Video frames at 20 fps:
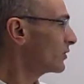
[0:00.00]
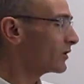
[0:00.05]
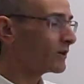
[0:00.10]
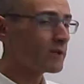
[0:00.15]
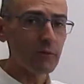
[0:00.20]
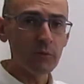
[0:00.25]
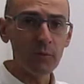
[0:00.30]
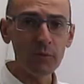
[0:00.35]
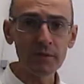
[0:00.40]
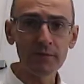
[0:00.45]
going
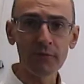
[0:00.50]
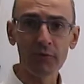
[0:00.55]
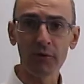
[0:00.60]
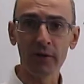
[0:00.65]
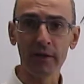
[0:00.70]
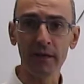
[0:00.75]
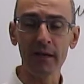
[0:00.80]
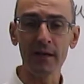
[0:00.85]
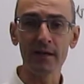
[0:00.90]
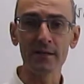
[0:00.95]
to do this for
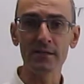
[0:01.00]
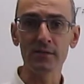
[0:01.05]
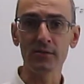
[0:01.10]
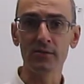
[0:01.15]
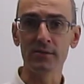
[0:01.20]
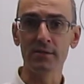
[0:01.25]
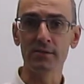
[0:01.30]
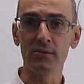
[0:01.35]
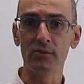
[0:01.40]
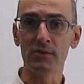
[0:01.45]
a gas
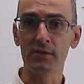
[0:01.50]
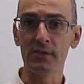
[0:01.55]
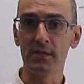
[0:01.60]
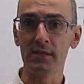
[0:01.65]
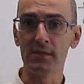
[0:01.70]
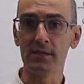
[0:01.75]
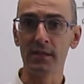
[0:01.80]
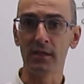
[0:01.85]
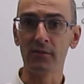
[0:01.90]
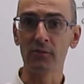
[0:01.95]
because those
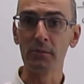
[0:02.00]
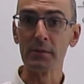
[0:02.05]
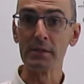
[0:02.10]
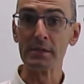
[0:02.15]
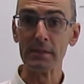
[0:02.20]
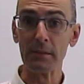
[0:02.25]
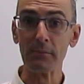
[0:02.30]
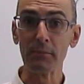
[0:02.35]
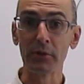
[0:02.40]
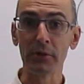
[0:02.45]
things tend to be
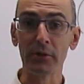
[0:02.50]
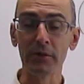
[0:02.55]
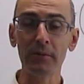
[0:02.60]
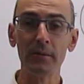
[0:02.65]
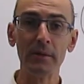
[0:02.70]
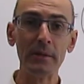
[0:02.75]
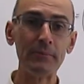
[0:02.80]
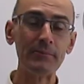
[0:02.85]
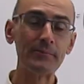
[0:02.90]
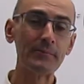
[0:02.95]
simpler.
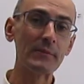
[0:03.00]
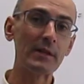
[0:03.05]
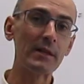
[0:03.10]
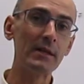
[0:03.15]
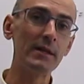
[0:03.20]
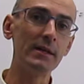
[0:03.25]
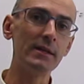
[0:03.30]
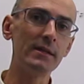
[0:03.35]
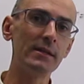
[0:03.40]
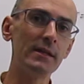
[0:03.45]

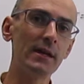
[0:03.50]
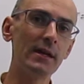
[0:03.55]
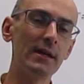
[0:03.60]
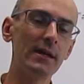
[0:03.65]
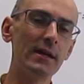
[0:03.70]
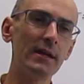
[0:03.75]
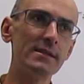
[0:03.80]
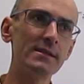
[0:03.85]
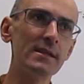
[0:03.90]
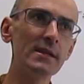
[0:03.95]
And
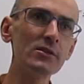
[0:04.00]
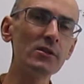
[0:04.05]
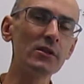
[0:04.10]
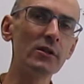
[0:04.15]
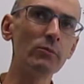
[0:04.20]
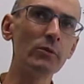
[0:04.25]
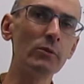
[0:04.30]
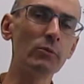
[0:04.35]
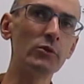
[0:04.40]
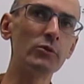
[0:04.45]
uh, essentially
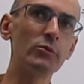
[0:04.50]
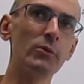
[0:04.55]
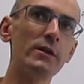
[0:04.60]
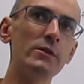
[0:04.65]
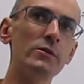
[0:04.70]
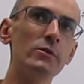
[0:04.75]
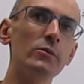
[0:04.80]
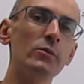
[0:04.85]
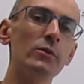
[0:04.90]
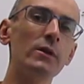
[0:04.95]
what we're
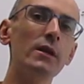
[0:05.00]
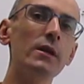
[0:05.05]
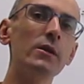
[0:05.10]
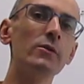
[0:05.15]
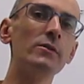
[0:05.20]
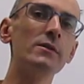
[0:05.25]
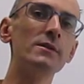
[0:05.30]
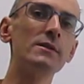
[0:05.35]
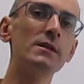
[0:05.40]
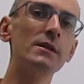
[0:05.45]
trying to do
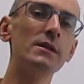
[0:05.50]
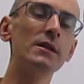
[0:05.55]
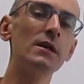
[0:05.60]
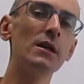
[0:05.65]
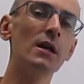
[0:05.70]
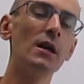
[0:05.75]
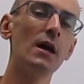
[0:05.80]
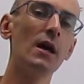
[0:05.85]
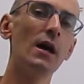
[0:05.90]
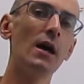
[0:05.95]
here is
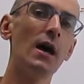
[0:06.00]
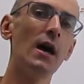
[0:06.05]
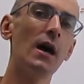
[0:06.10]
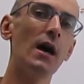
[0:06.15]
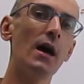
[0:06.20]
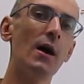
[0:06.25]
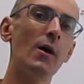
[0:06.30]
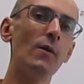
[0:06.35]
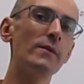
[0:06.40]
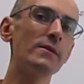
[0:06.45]
see
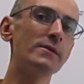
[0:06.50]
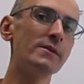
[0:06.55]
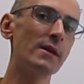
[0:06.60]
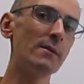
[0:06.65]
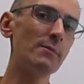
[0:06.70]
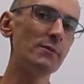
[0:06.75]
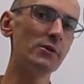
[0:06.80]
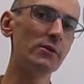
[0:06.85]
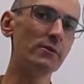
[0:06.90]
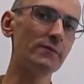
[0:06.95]
how the
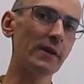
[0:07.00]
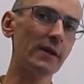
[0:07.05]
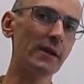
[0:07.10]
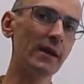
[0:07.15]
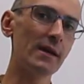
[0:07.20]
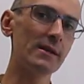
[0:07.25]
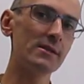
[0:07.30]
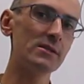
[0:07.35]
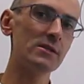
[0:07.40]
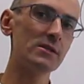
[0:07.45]
temperature of a
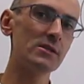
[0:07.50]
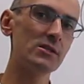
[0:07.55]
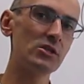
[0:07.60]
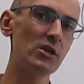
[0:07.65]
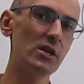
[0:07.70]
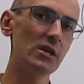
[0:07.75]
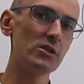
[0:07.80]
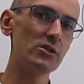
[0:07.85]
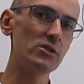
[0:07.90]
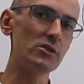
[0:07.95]
gas
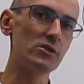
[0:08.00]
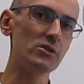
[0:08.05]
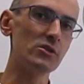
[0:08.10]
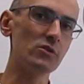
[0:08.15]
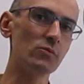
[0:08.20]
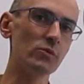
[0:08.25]
changes